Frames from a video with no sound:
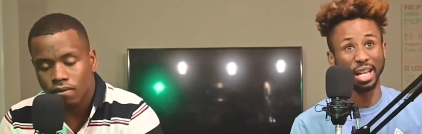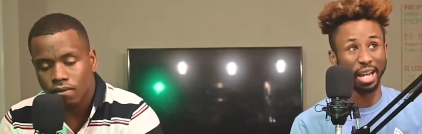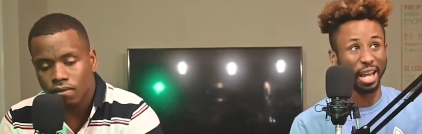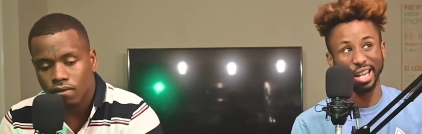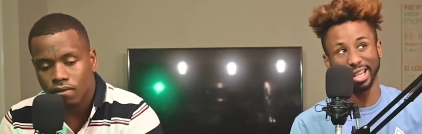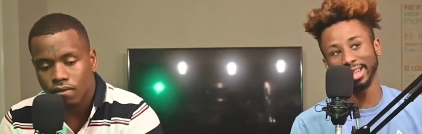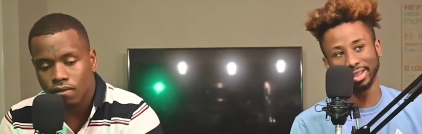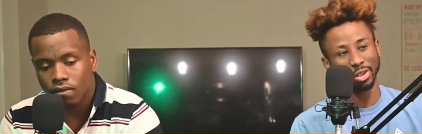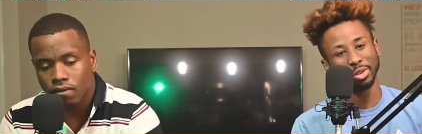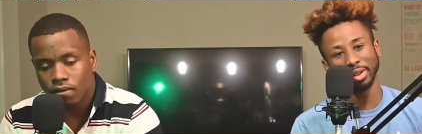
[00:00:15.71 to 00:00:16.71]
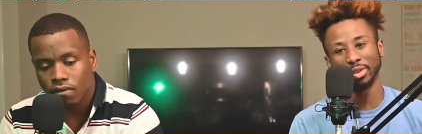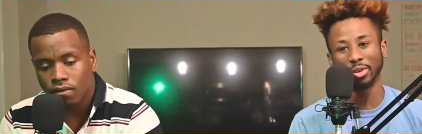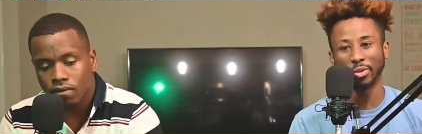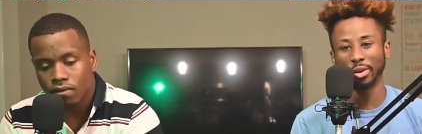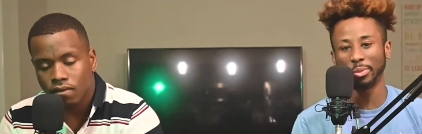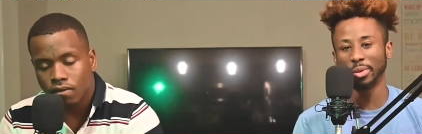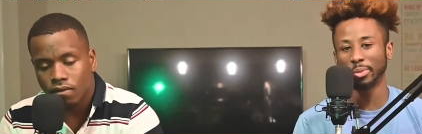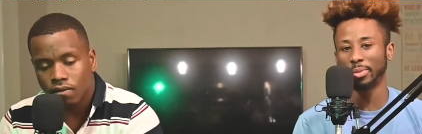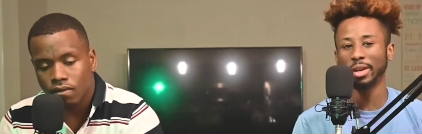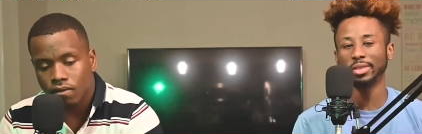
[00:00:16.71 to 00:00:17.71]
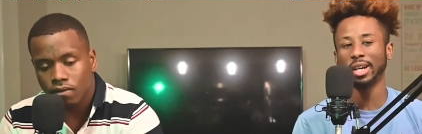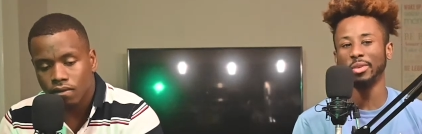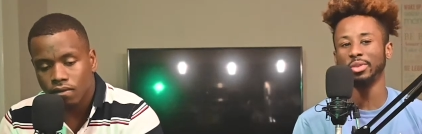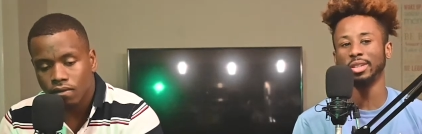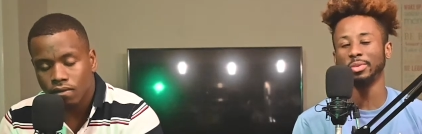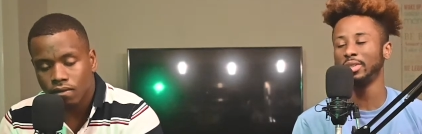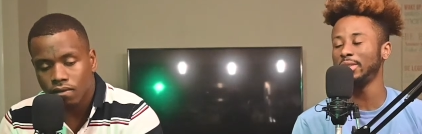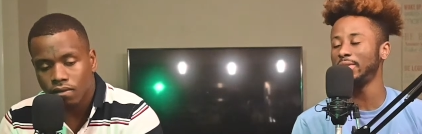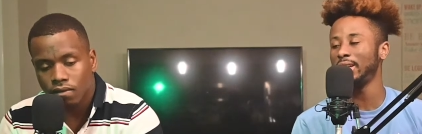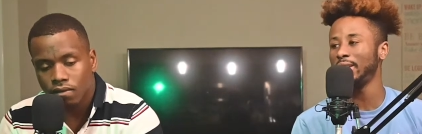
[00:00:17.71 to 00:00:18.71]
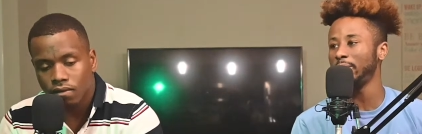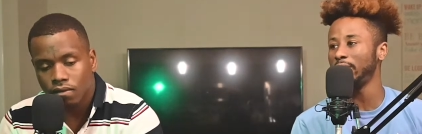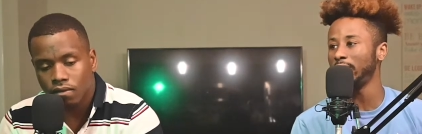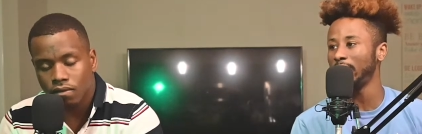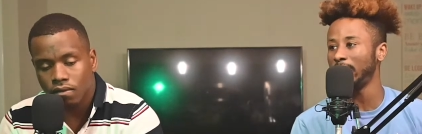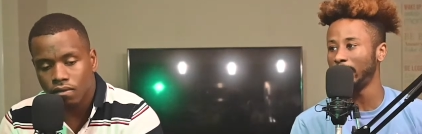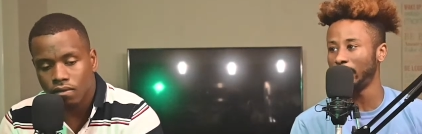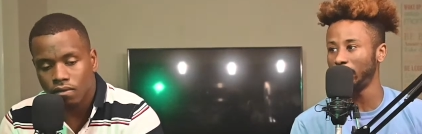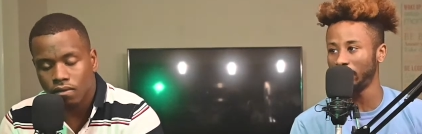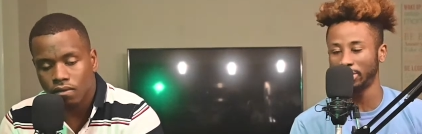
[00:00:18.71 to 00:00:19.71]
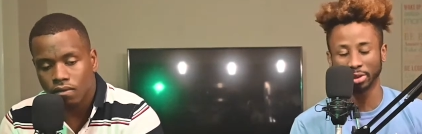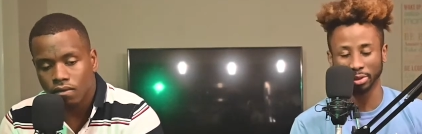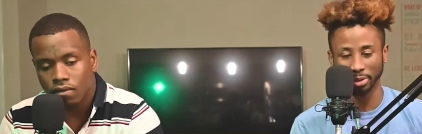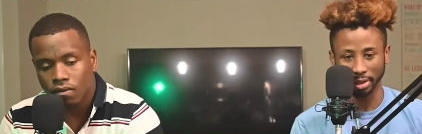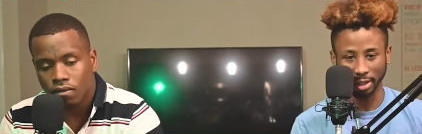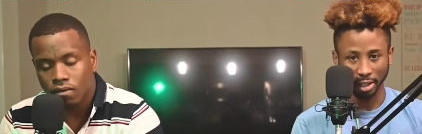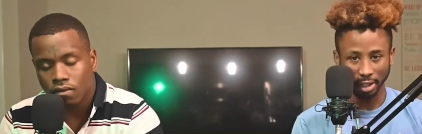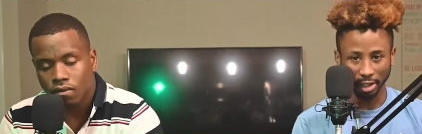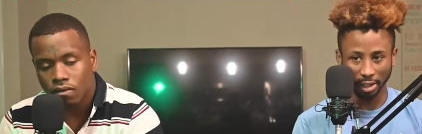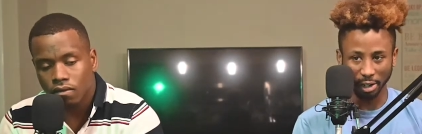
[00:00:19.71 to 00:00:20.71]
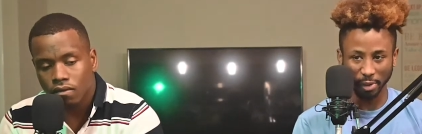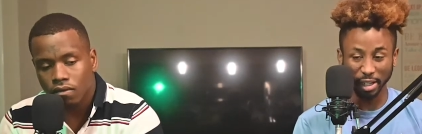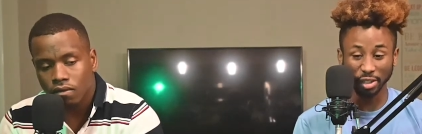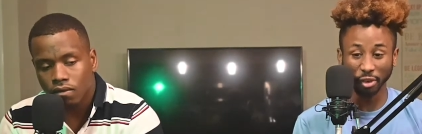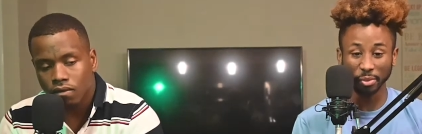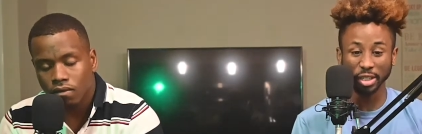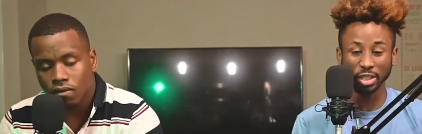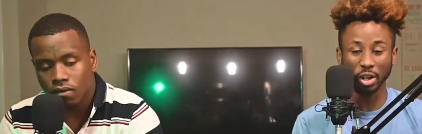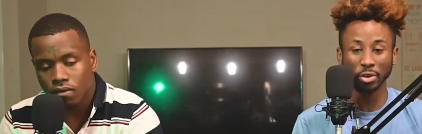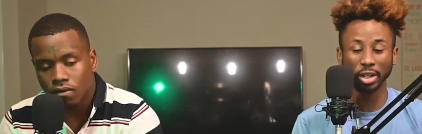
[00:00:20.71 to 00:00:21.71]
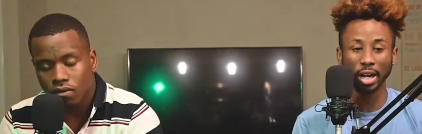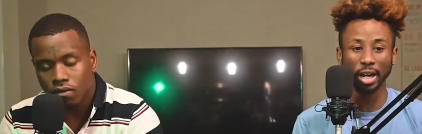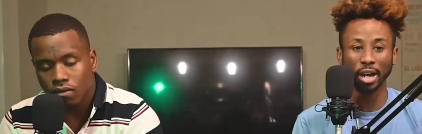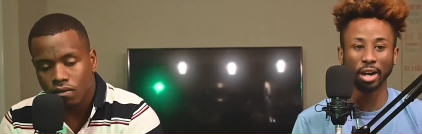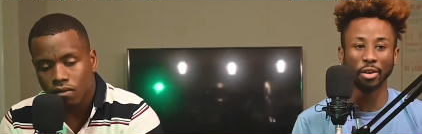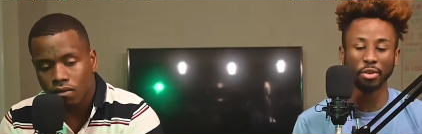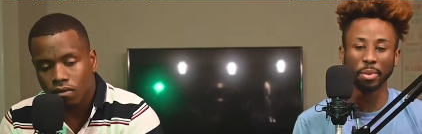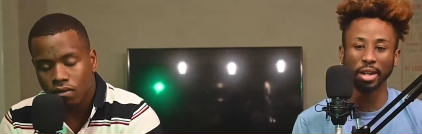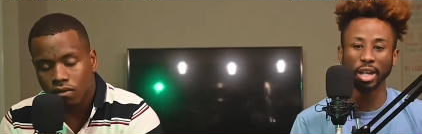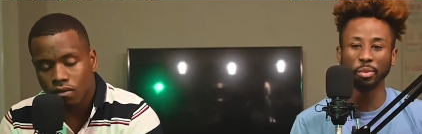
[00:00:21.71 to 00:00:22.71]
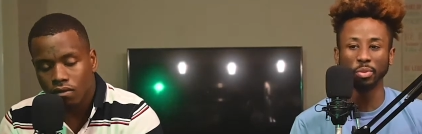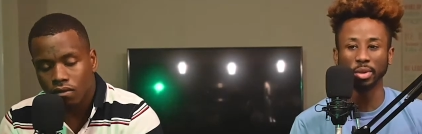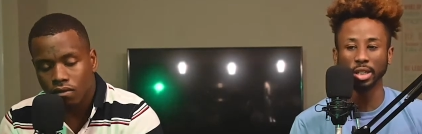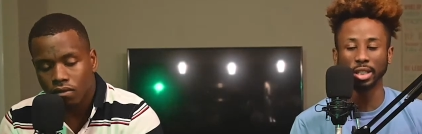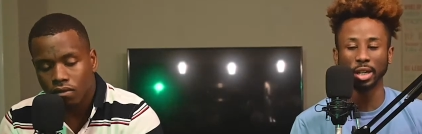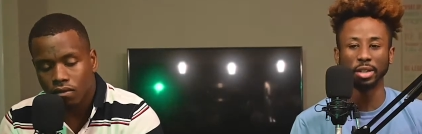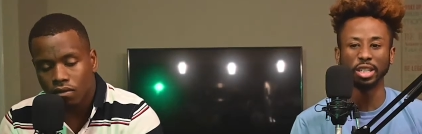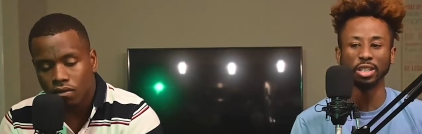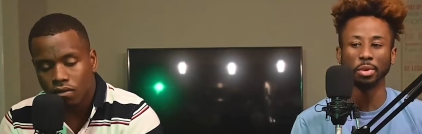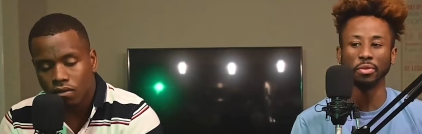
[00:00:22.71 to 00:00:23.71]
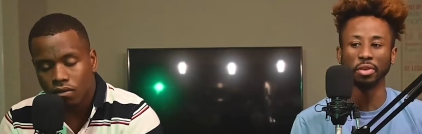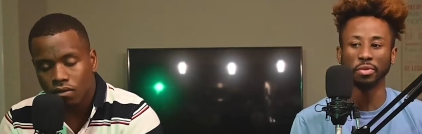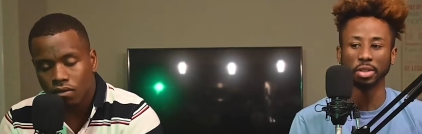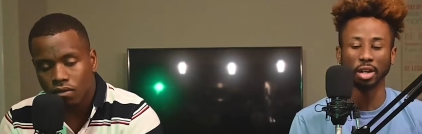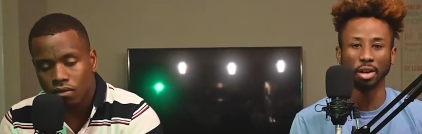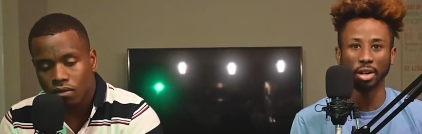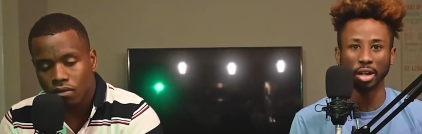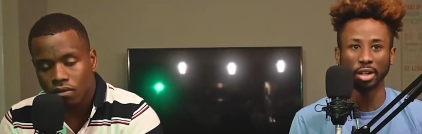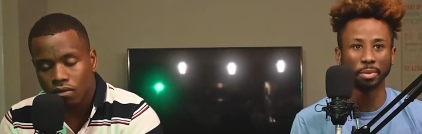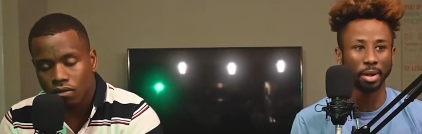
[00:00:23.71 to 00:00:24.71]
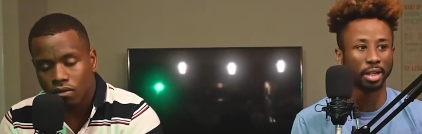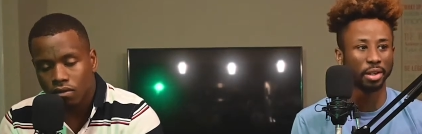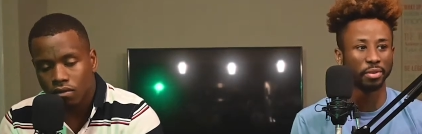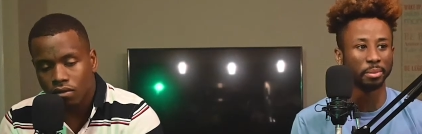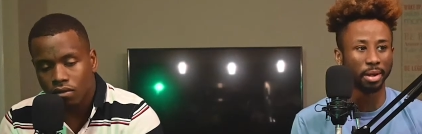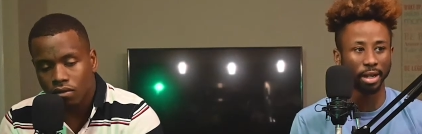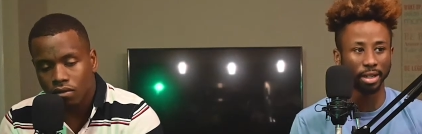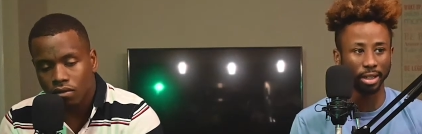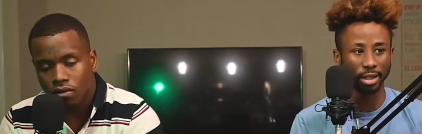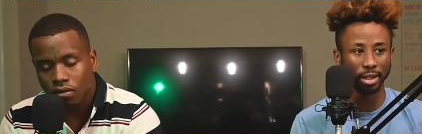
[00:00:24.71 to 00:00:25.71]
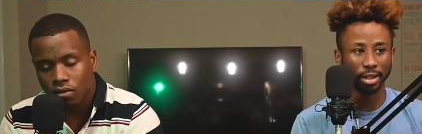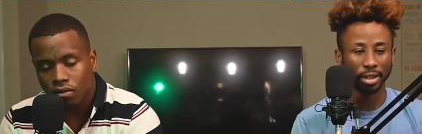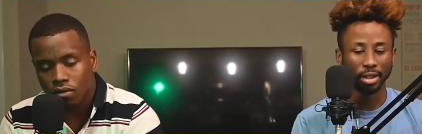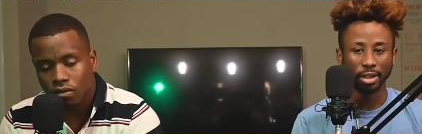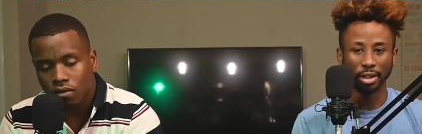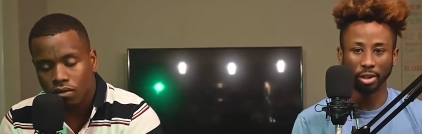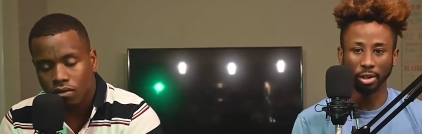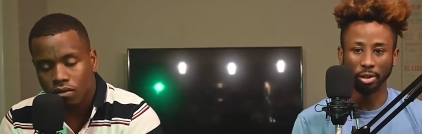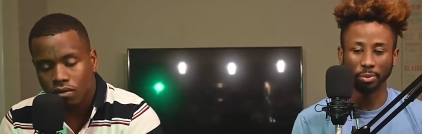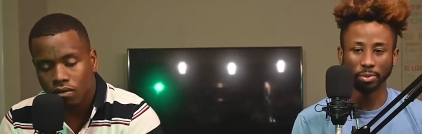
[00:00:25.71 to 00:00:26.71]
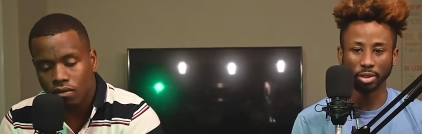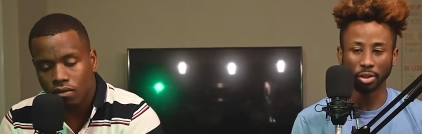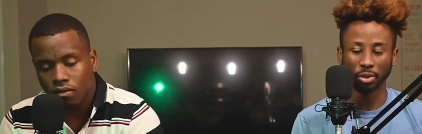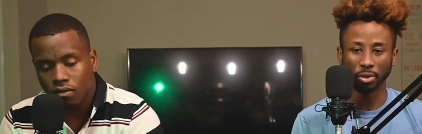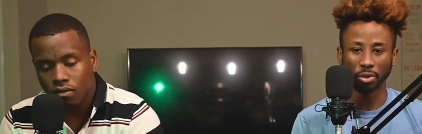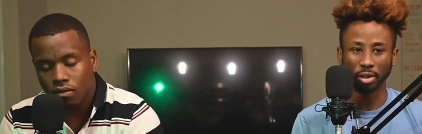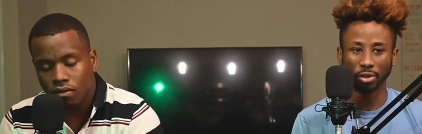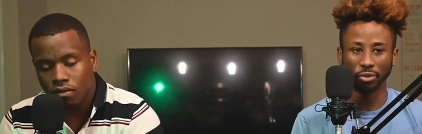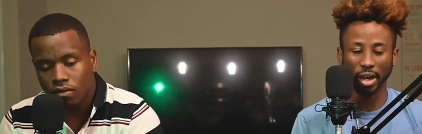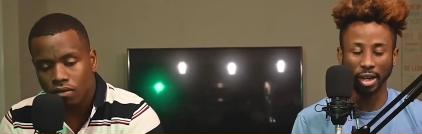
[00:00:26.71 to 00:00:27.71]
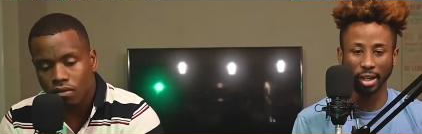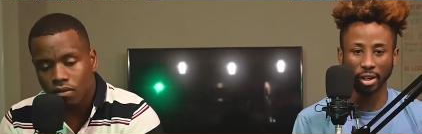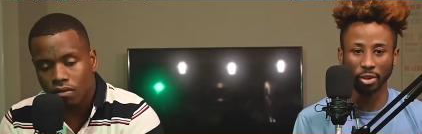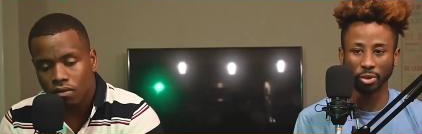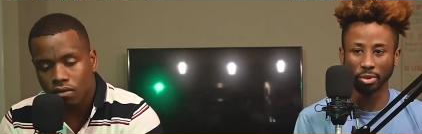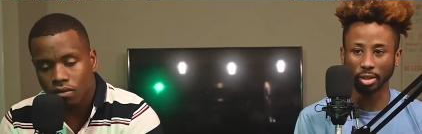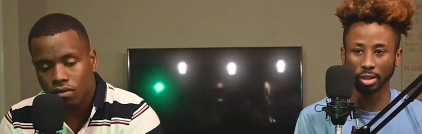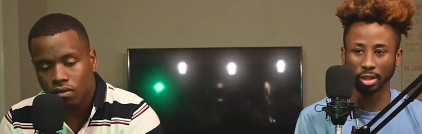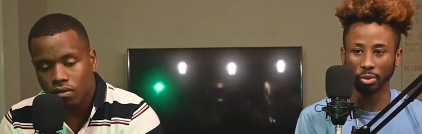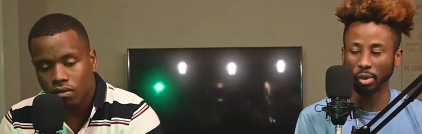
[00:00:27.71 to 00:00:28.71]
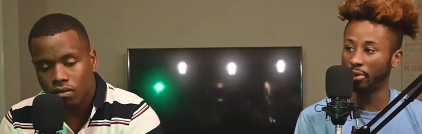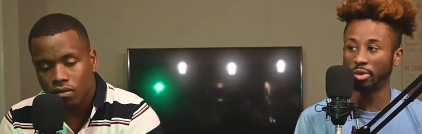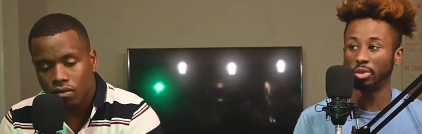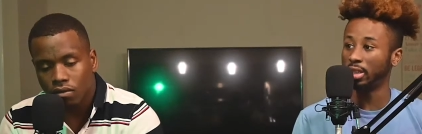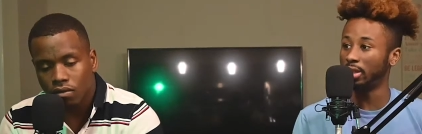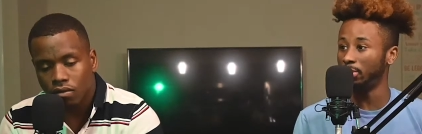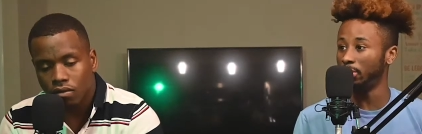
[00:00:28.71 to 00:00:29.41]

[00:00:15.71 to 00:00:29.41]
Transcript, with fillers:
Speaker 1: like eight years ago. I don't even know if I remember, but I was like, I want I'm gonna see if they let me get that off on the show. Um, it's from this song that I got from my debut mixtape, December fifth. It's called "Under My Living Body." Um, so find that on whatever you listen to